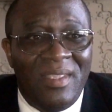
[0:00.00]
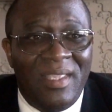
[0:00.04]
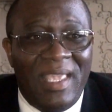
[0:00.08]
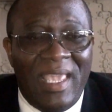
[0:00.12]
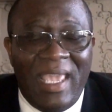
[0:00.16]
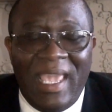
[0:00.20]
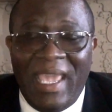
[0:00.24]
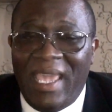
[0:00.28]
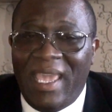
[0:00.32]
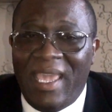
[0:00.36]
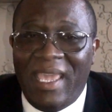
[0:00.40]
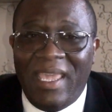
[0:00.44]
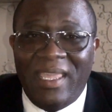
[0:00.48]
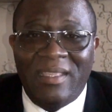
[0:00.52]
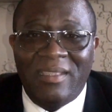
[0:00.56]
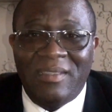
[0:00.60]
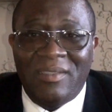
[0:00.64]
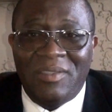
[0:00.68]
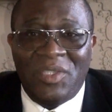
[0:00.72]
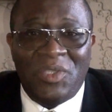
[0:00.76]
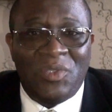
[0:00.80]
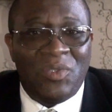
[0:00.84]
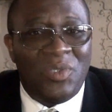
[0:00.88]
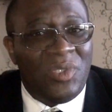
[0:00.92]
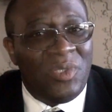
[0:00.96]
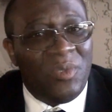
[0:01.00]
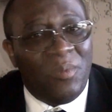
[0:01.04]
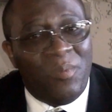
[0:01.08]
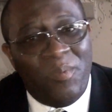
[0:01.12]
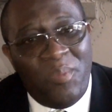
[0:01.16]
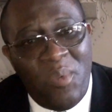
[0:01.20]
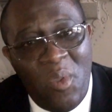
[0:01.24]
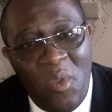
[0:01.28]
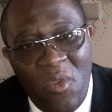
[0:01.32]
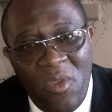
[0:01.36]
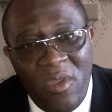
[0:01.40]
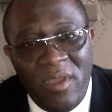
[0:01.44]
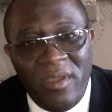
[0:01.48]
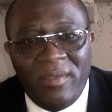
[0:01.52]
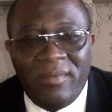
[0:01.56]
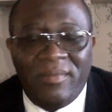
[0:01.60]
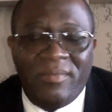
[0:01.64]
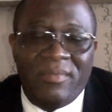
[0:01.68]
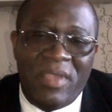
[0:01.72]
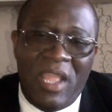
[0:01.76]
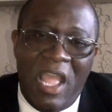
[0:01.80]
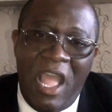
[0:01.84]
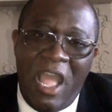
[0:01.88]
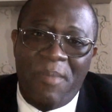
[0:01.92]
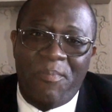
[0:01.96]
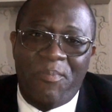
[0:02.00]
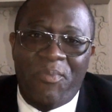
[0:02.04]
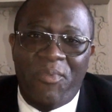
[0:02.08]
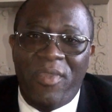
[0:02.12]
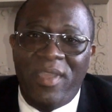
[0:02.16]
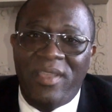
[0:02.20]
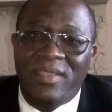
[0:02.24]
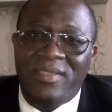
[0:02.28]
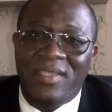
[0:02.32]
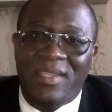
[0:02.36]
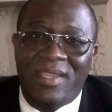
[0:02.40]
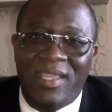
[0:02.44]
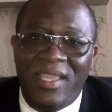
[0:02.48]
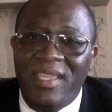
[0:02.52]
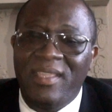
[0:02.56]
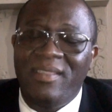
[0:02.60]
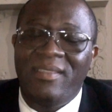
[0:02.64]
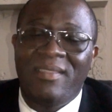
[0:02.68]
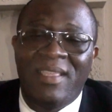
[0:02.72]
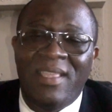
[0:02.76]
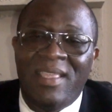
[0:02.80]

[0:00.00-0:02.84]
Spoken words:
and to support our president,